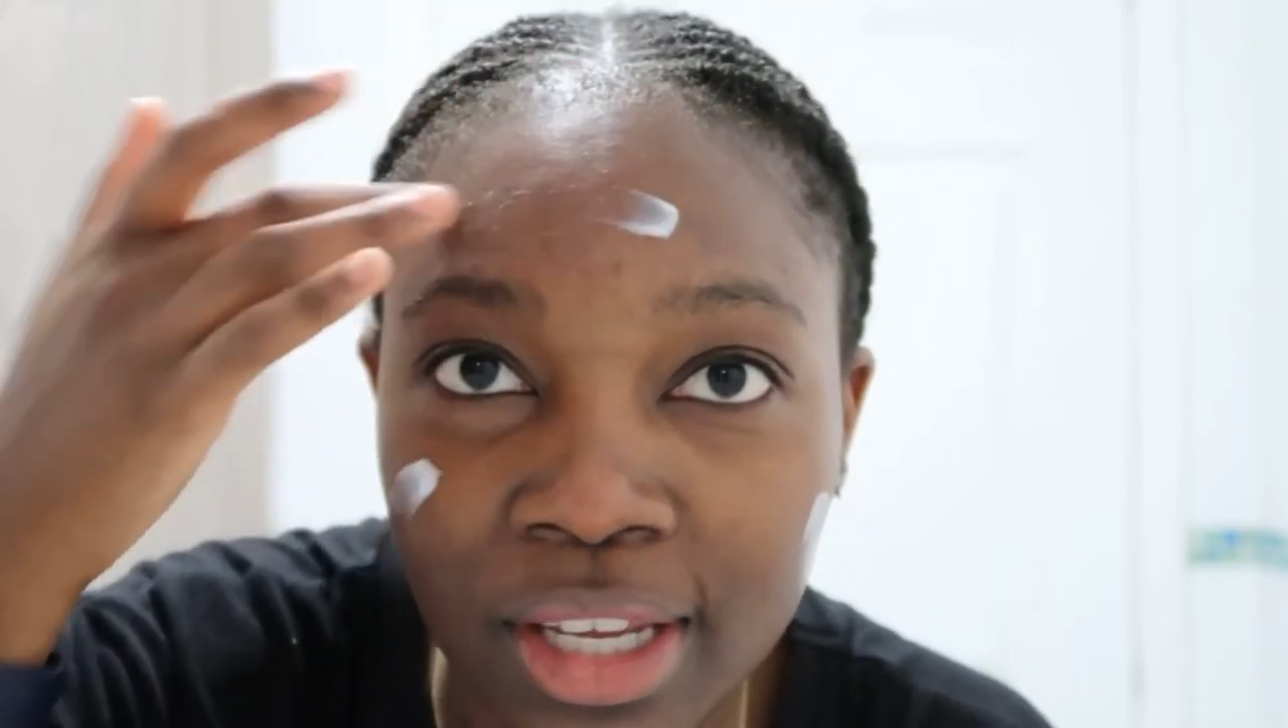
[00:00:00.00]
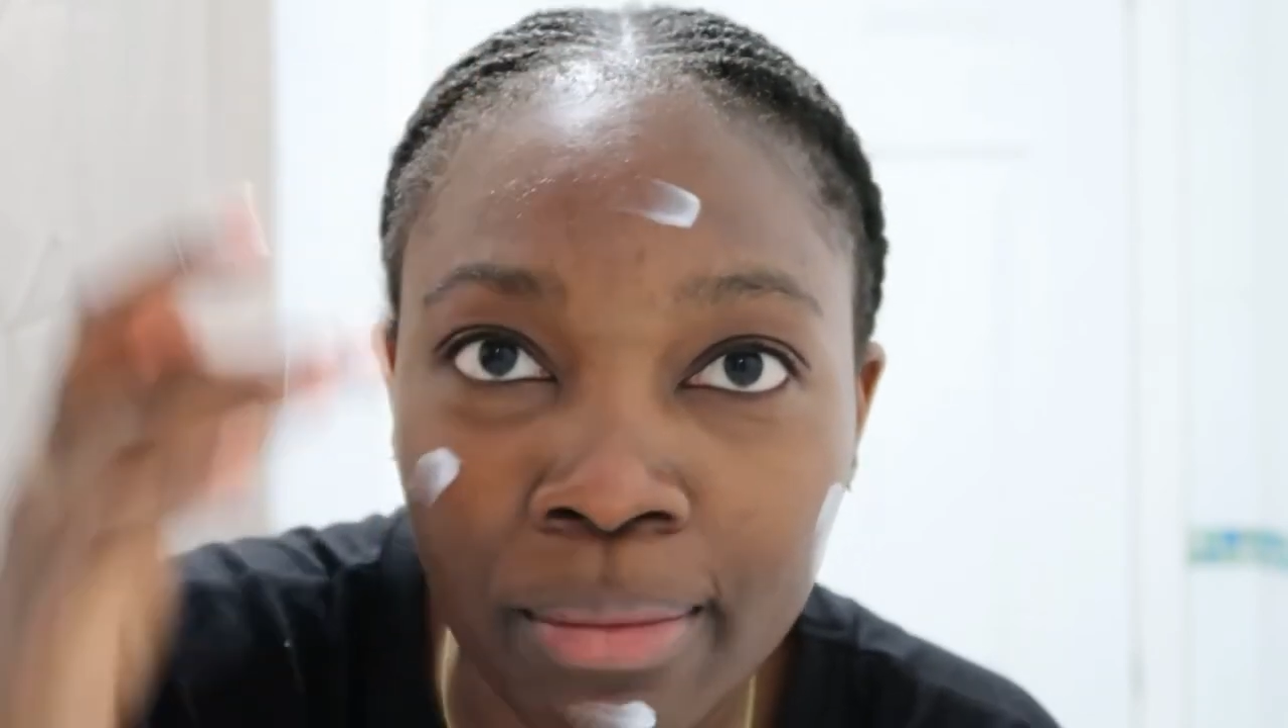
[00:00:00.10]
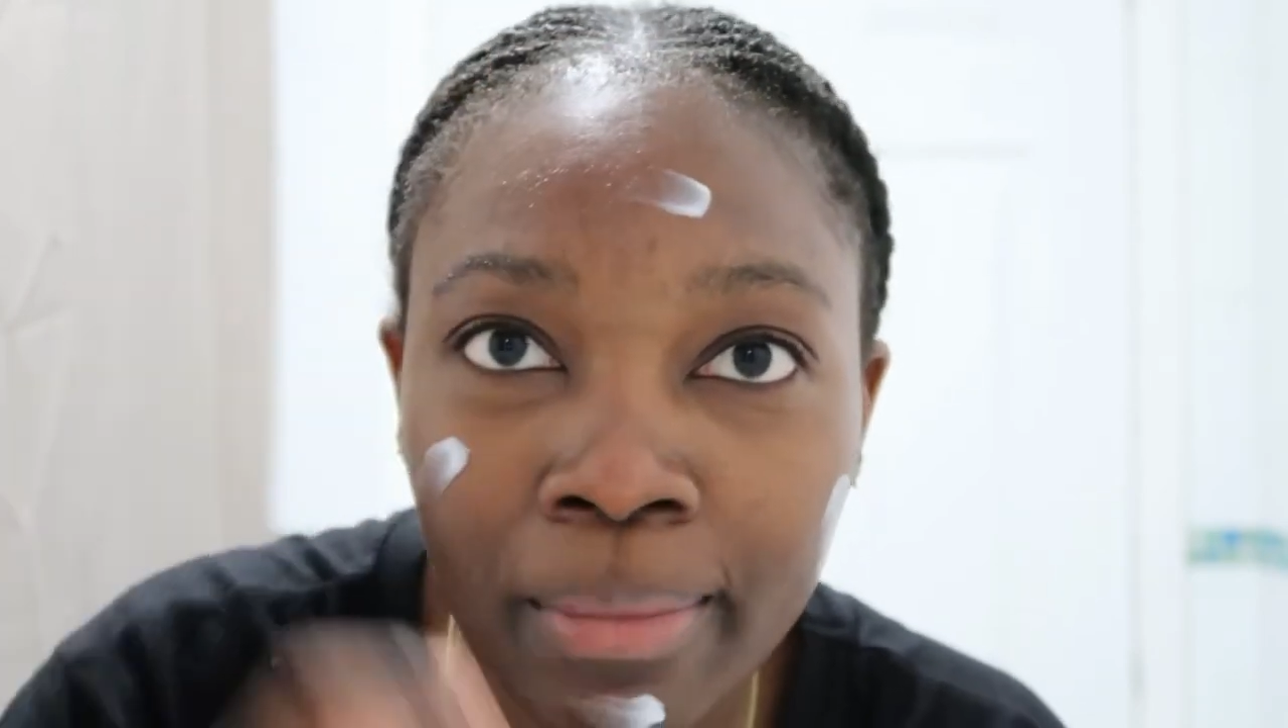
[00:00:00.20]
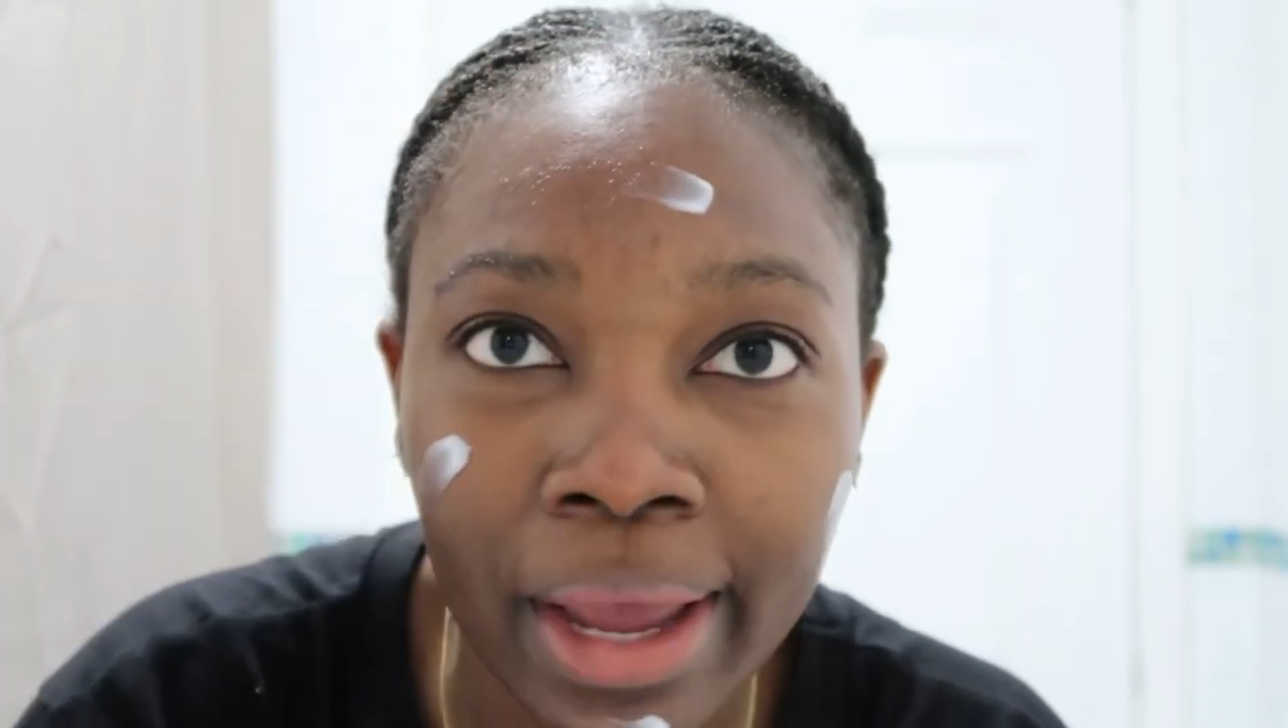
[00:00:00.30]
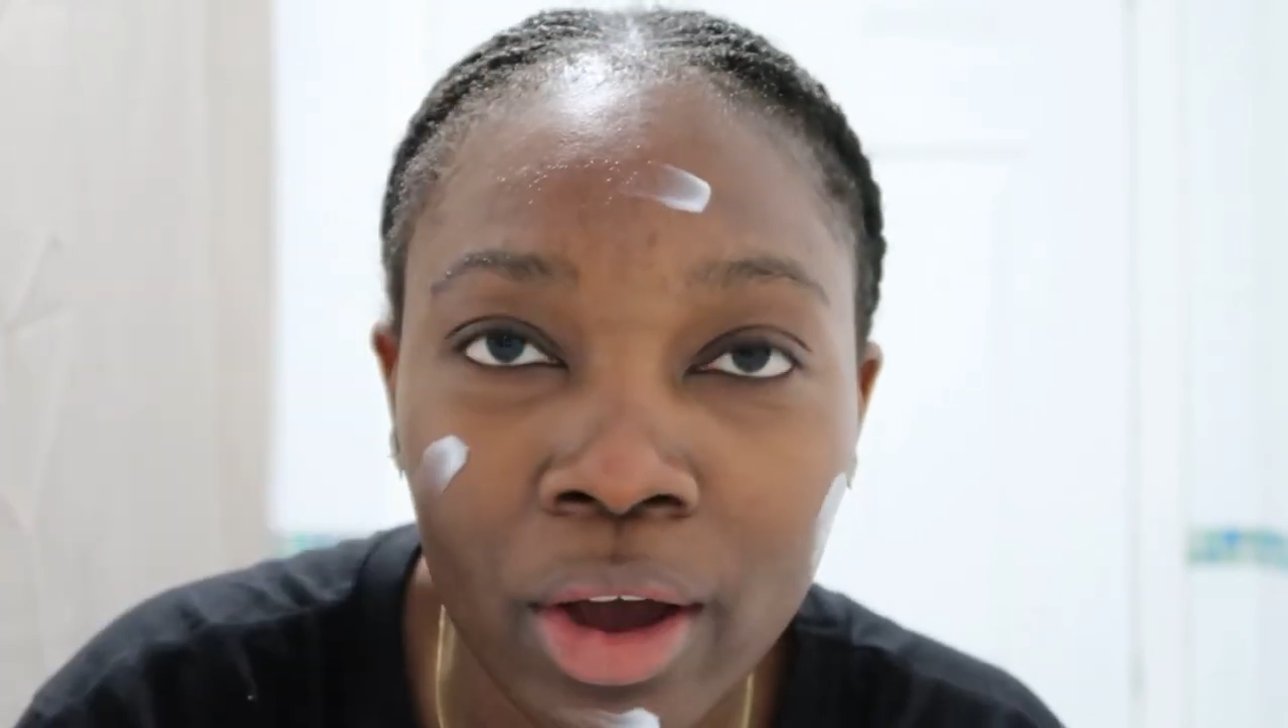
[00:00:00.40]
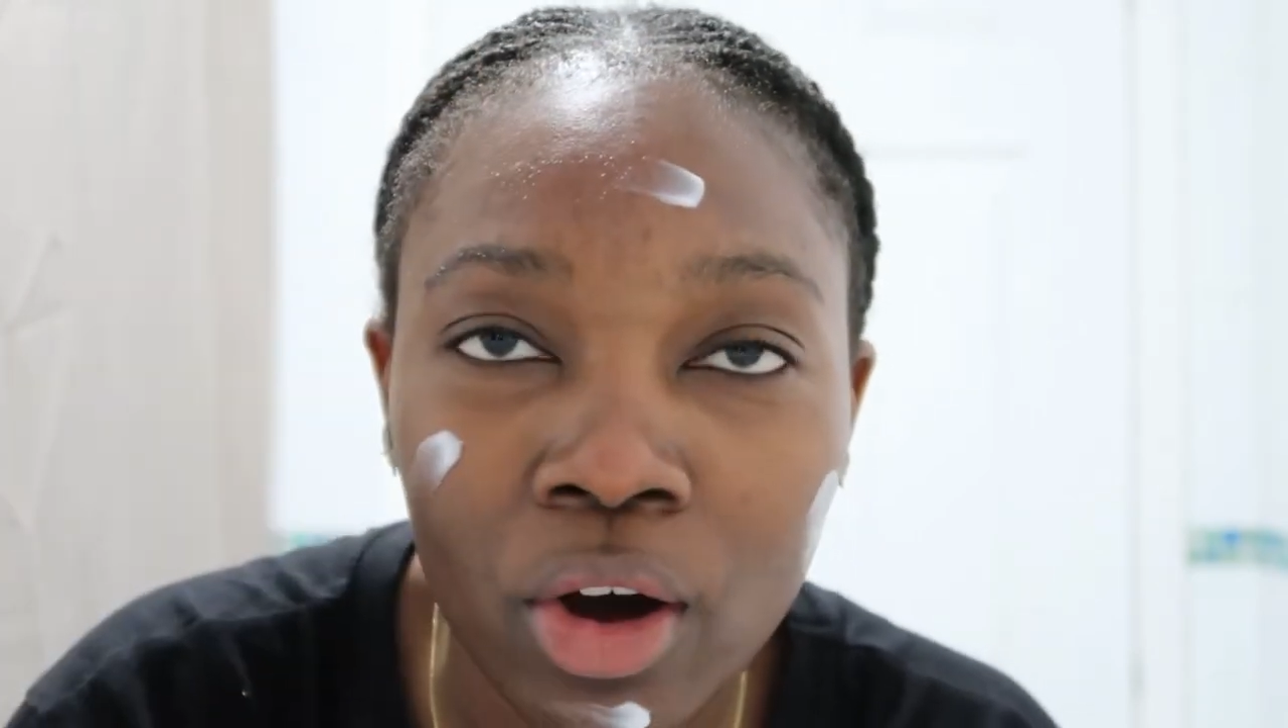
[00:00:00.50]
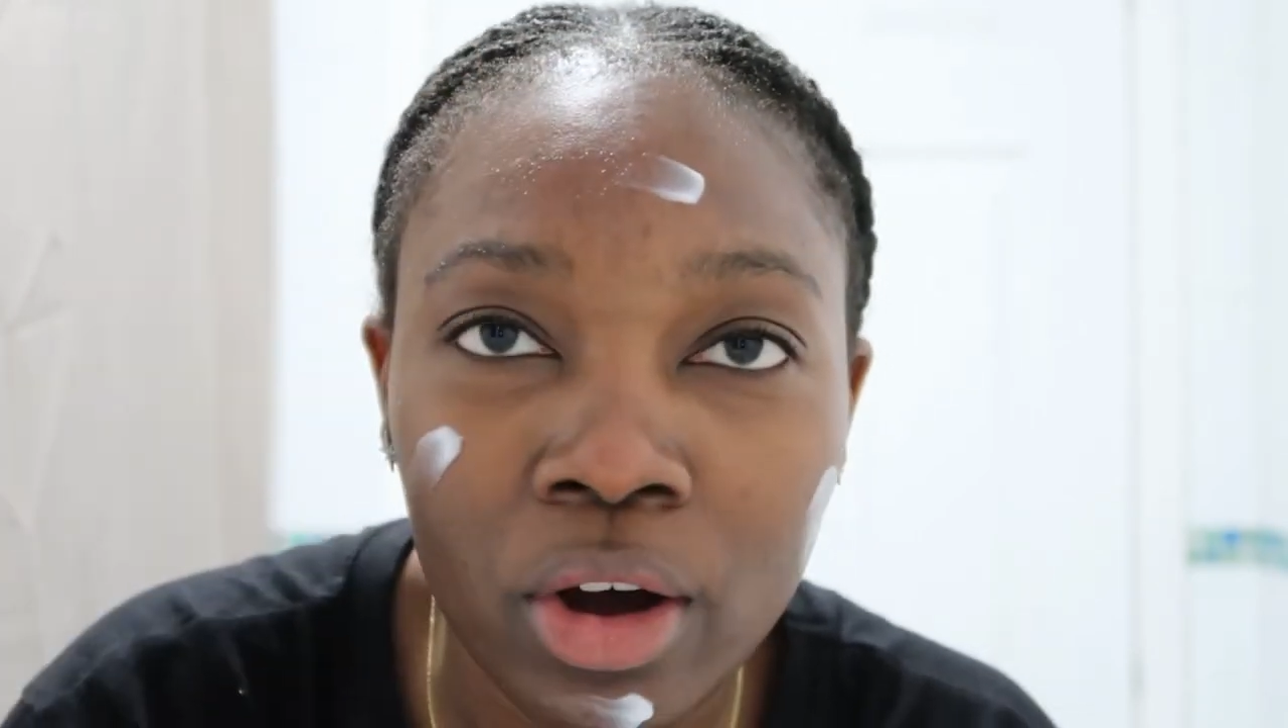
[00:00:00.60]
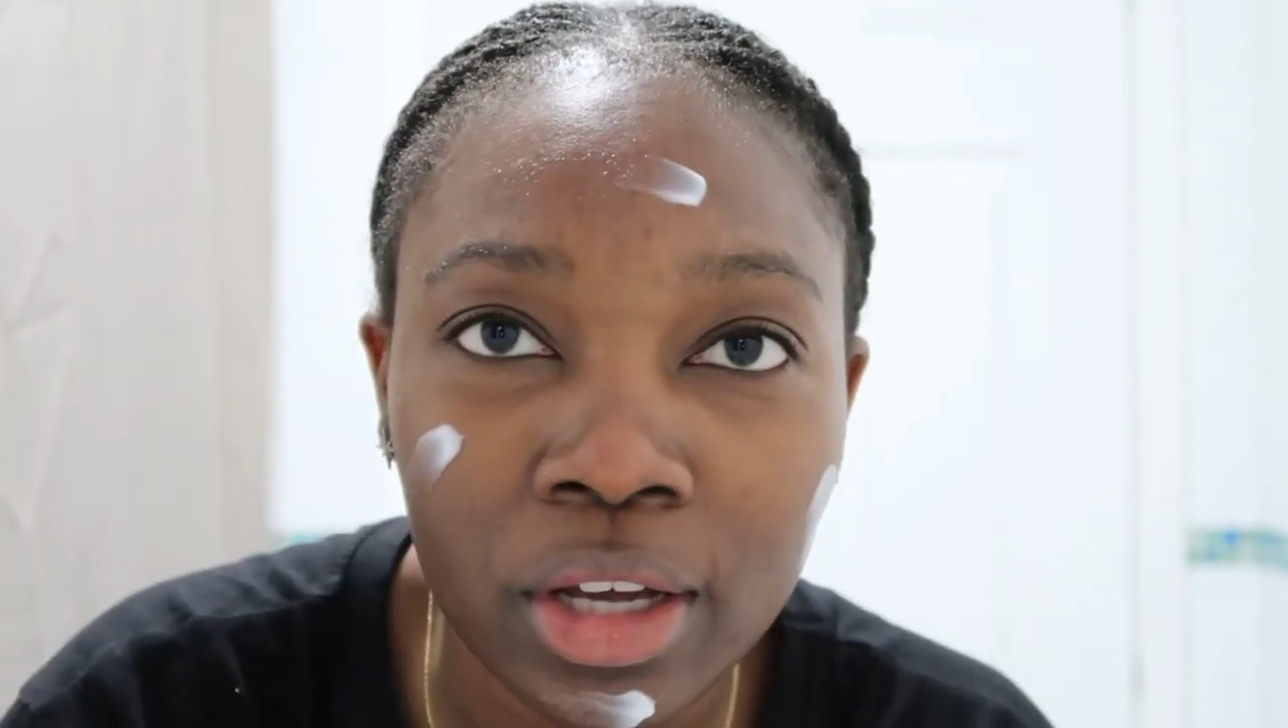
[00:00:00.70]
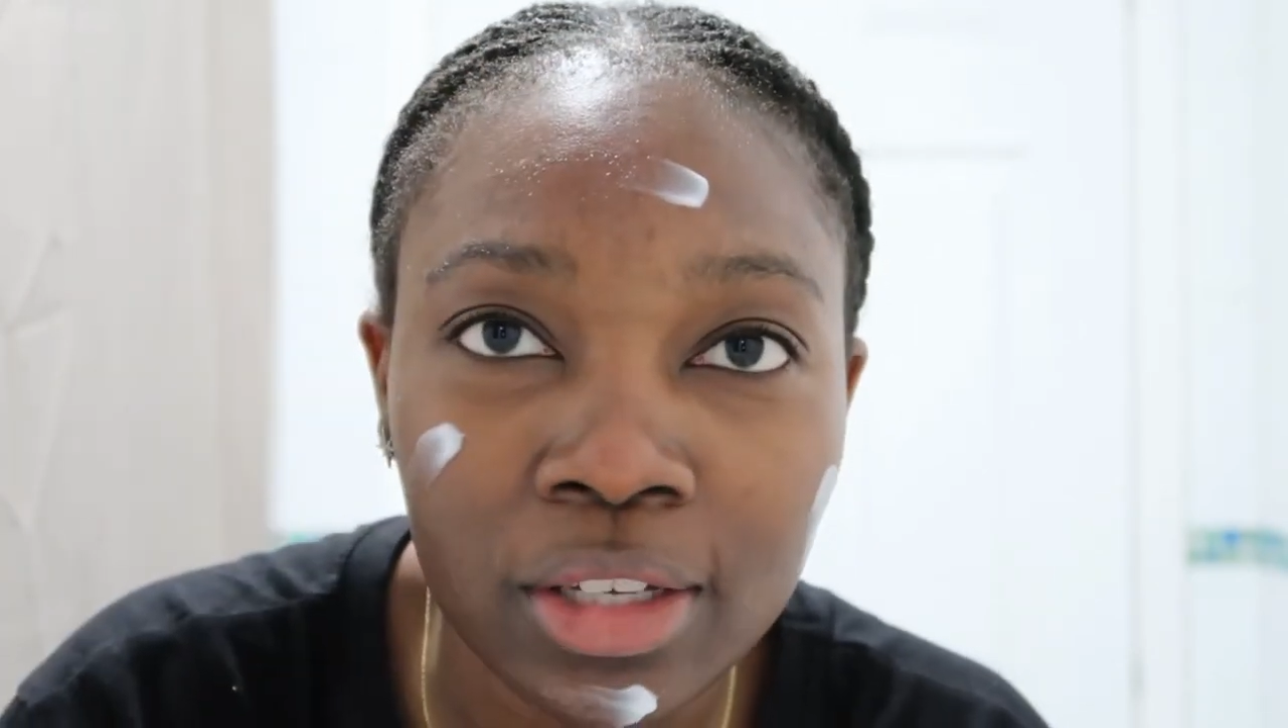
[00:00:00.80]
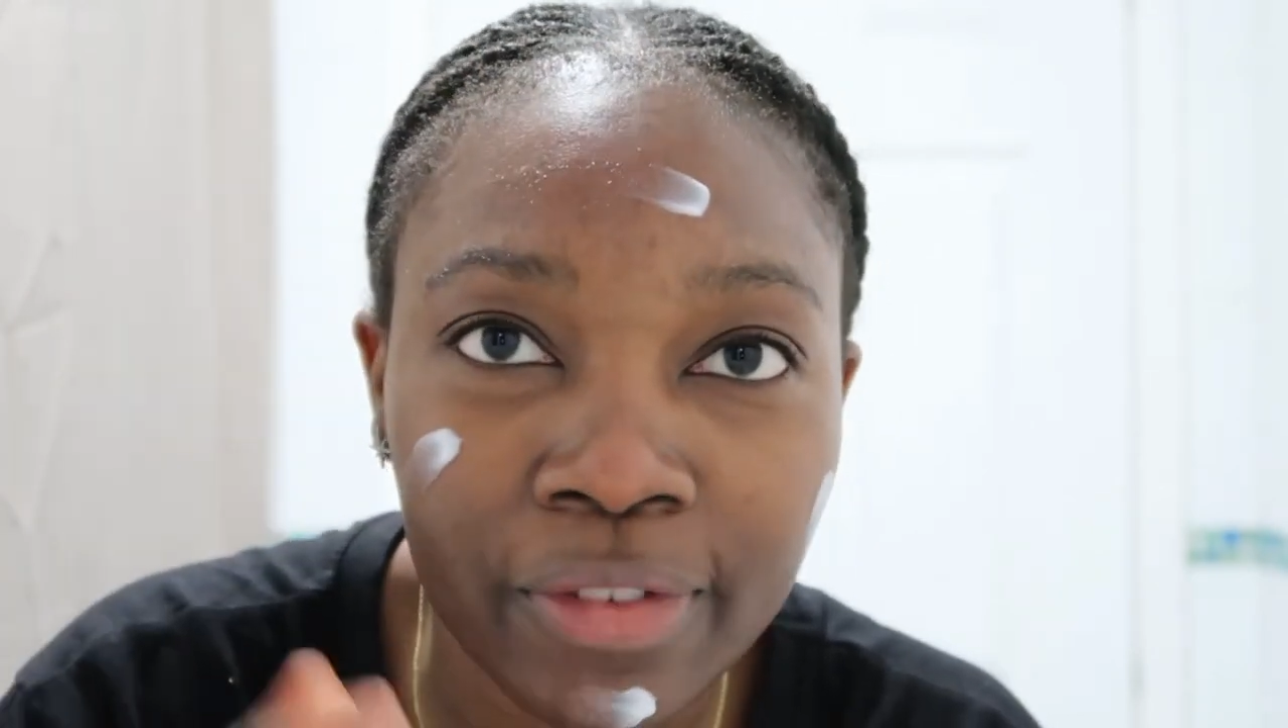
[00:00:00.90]
in my
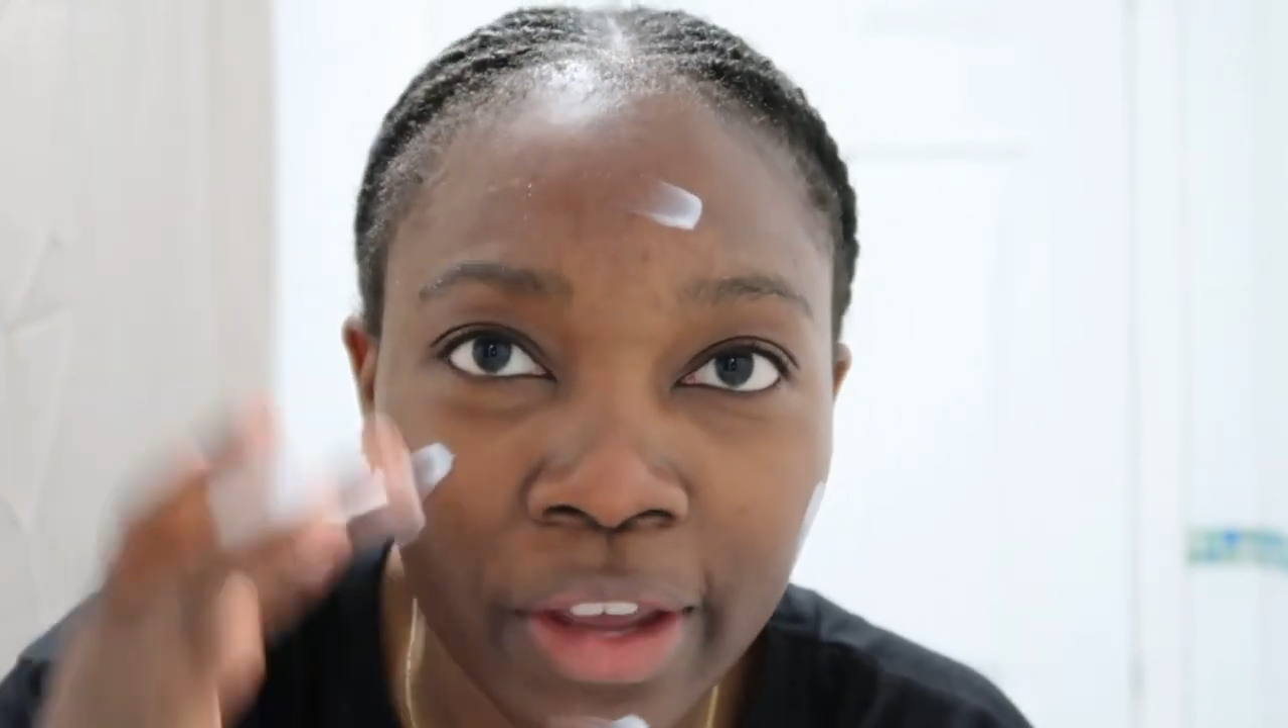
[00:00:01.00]
August